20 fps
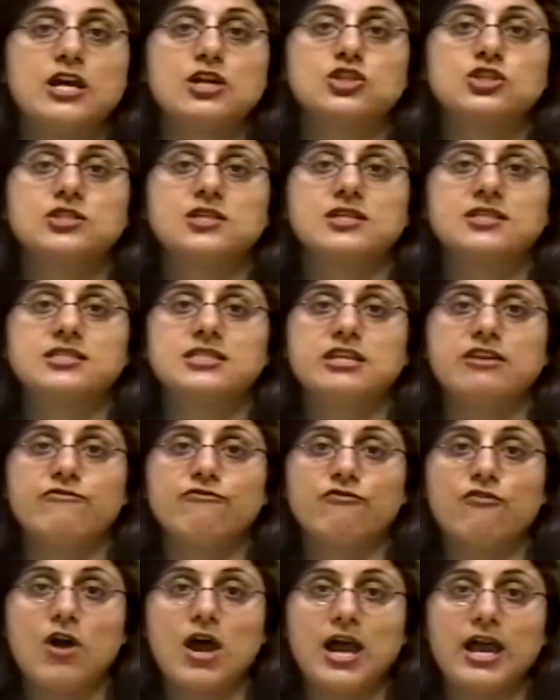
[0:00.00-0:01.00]
are
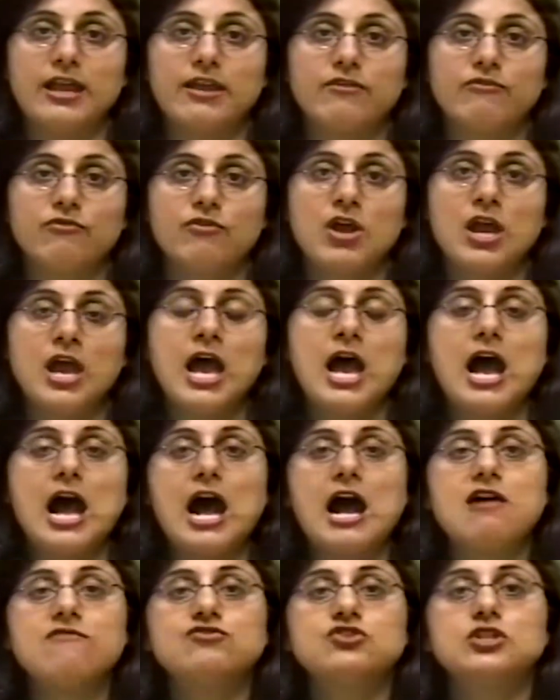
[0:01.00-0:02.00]
65.
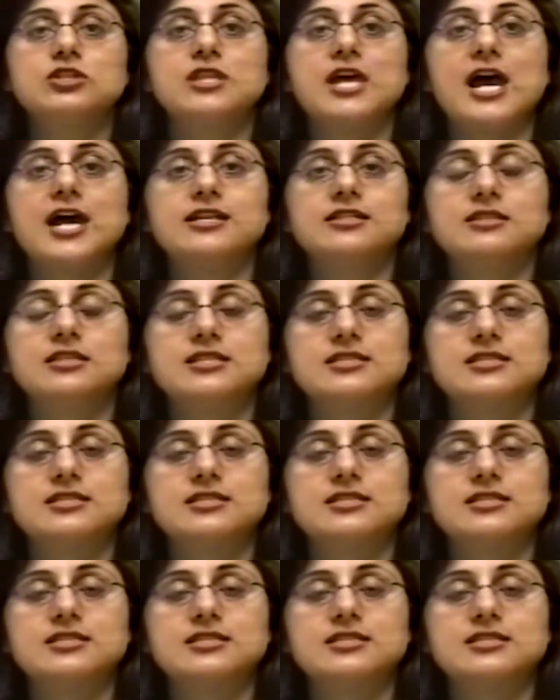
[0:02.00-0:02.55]
After that,